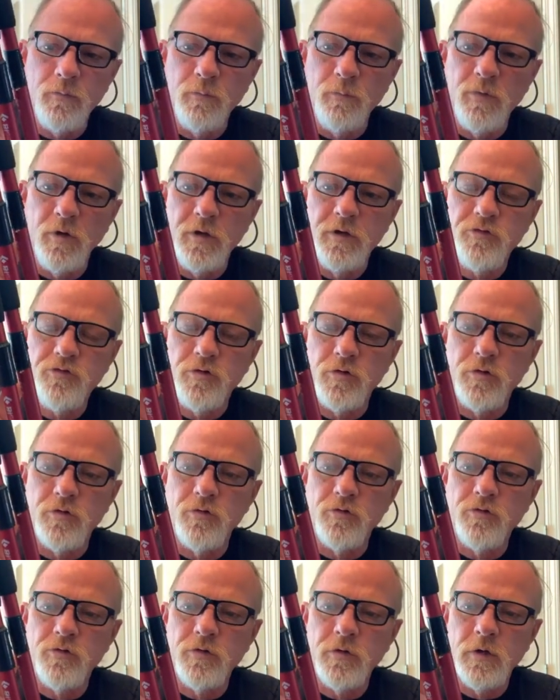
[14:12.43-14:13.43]

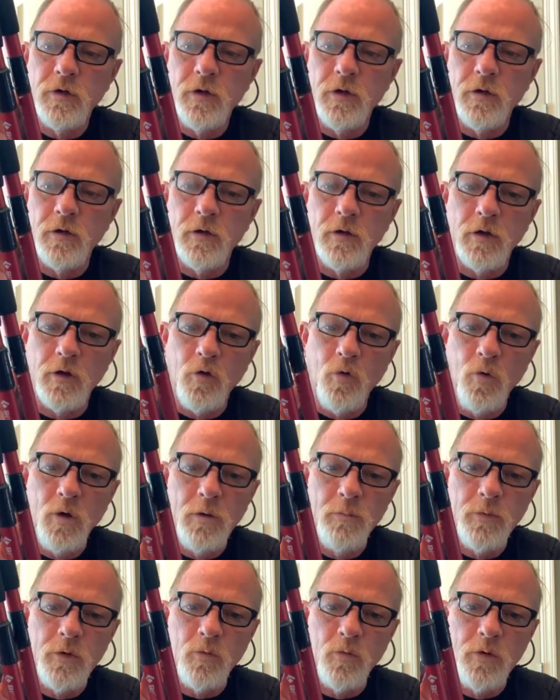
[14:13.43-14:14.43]
Blisters,
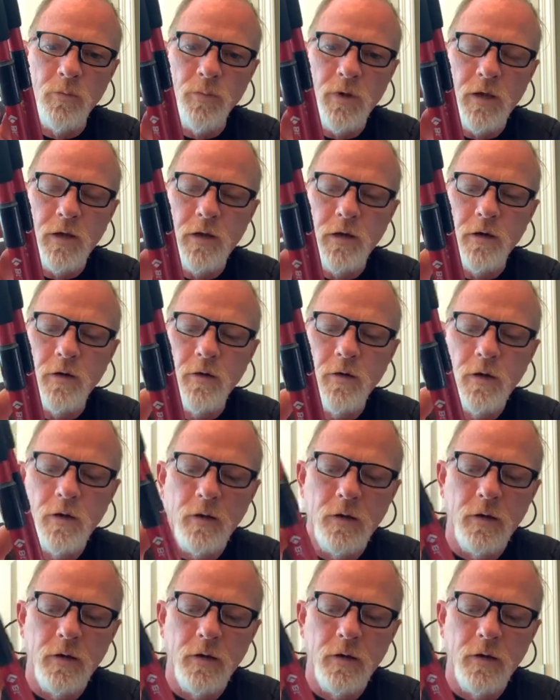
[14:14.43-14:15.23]
equipment repair.